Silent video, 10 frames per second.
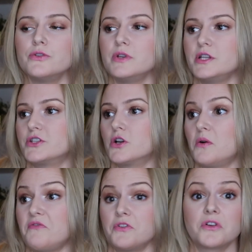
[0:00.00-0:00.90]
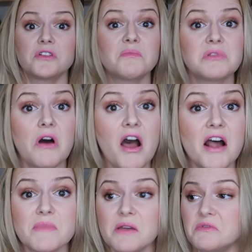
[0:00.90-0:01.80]
You need to know if you're gonna
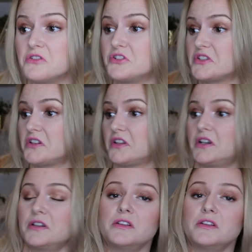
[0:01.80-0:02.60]
plot. Maybe you're just gonna,